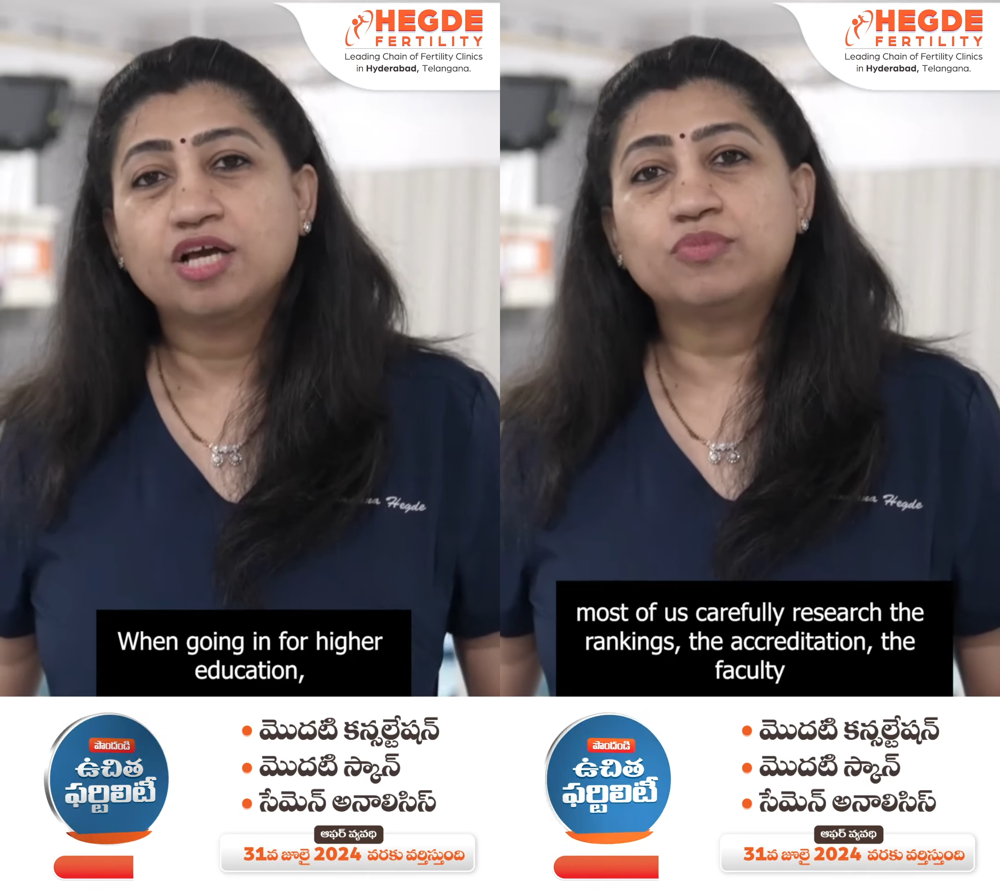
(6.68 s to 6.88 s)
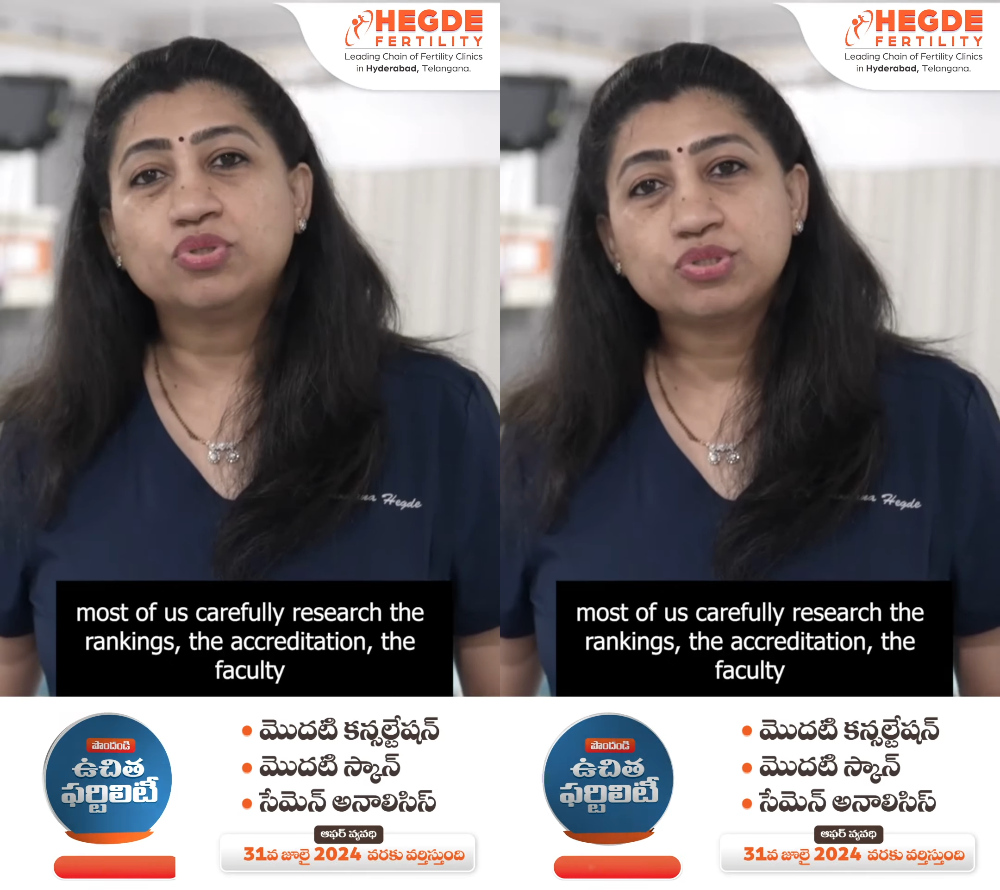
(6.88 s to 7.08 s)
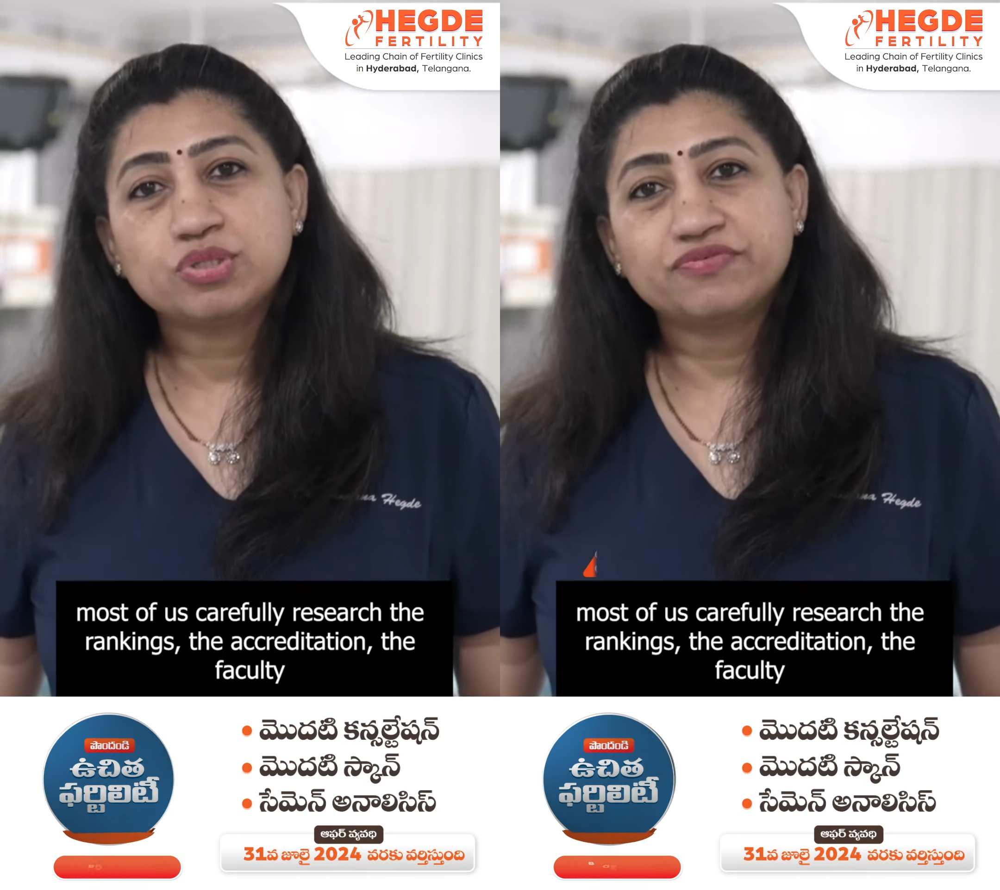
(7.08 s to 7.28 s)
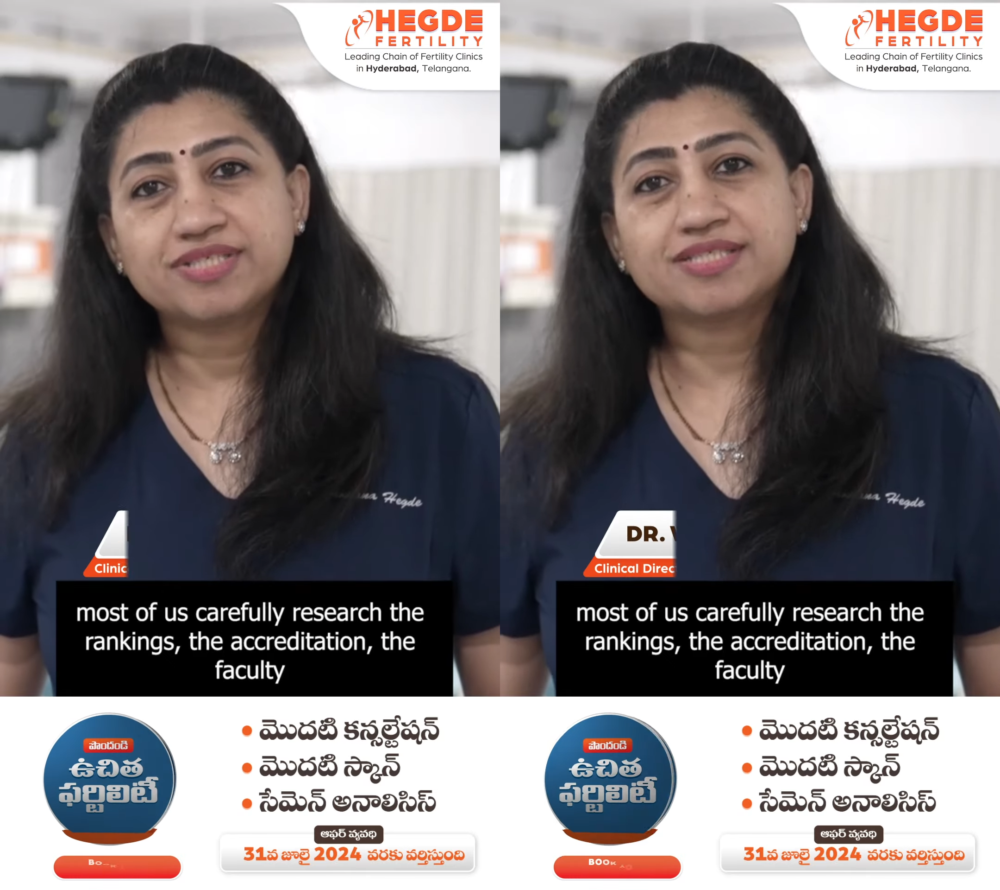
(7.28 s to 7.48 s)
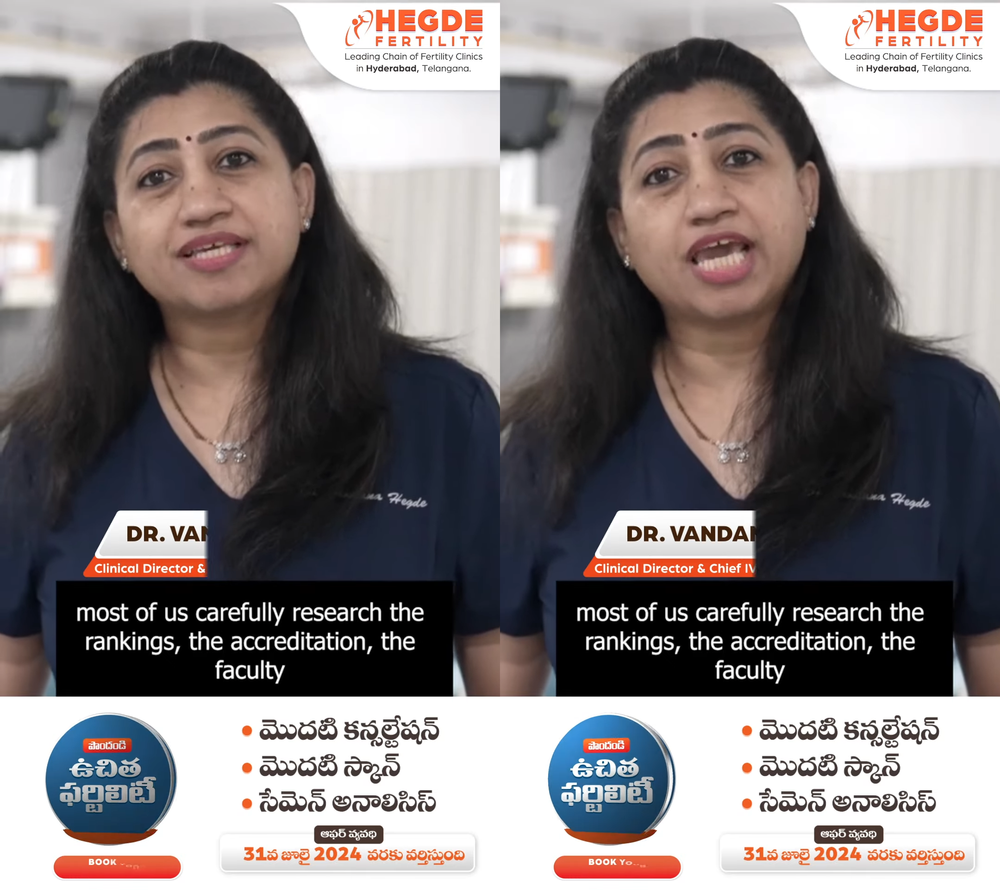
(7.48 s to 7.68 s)
most of
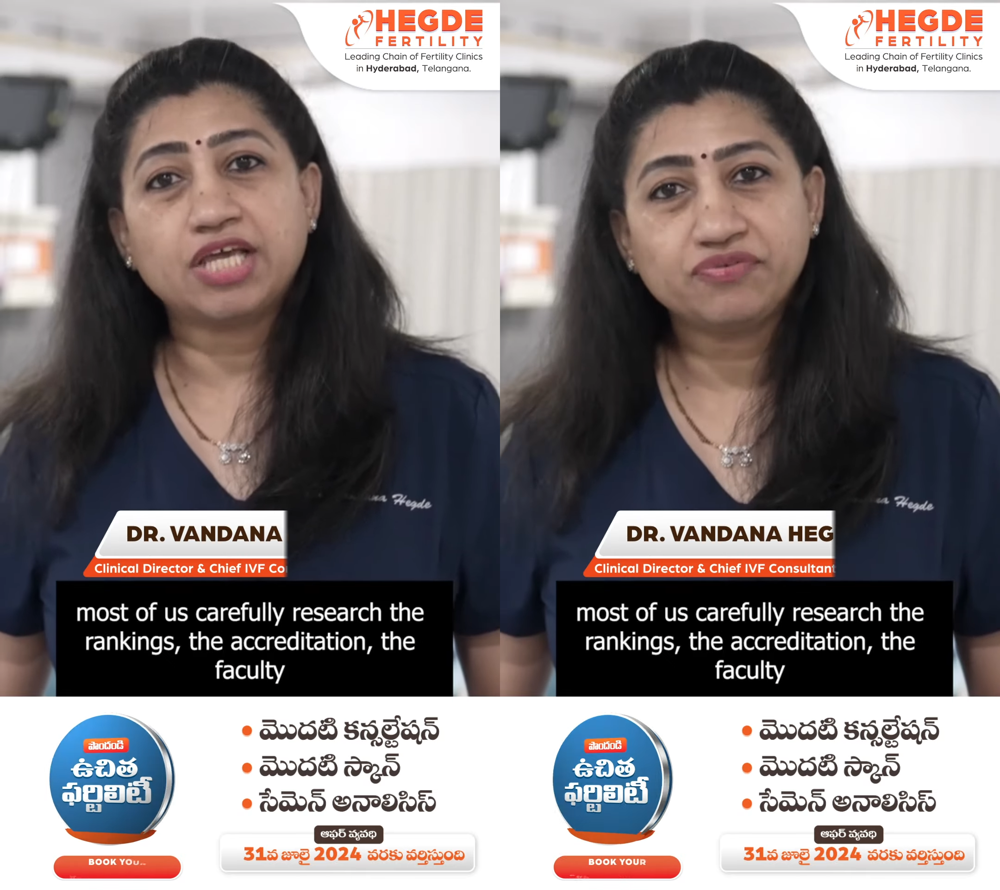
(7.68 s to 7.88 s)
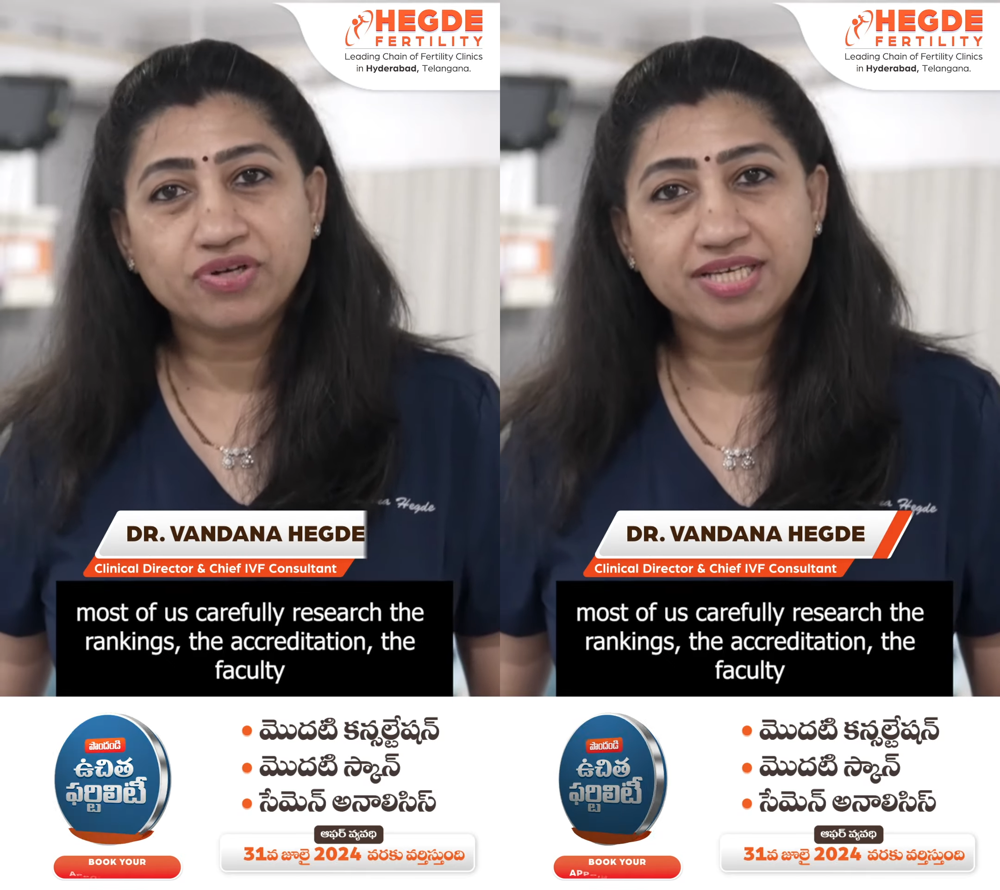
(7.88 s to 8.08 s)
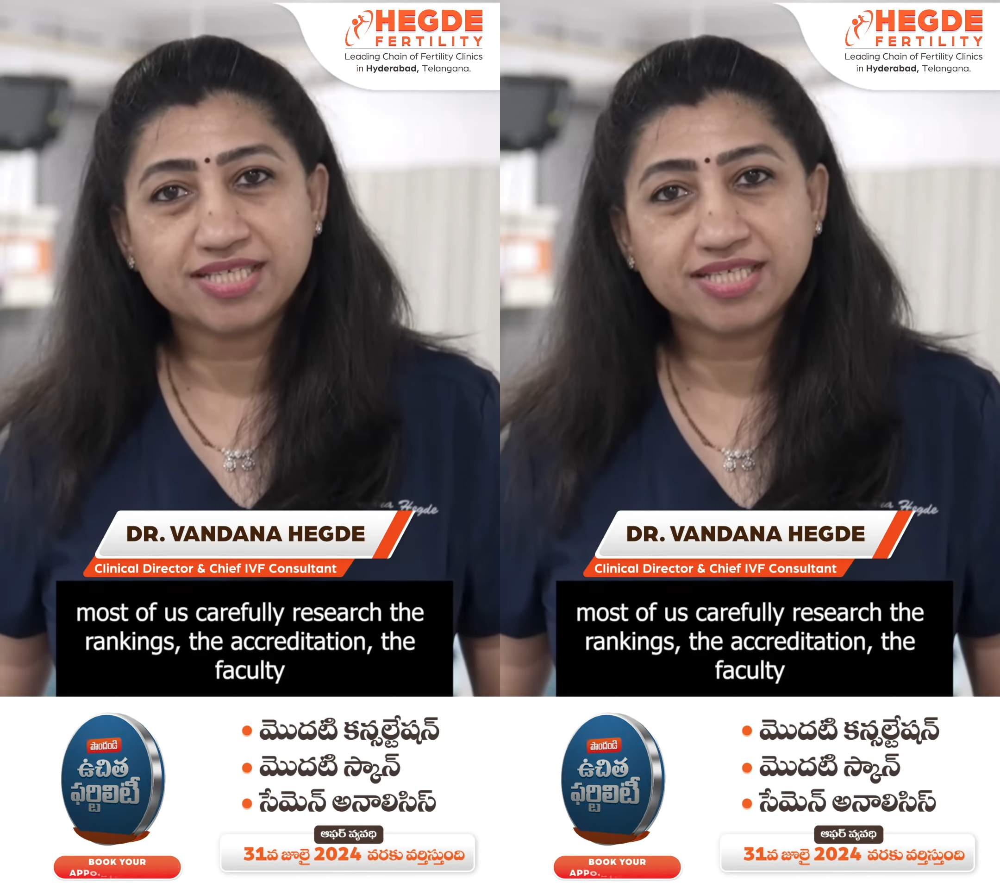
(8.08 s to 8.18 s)
us carefully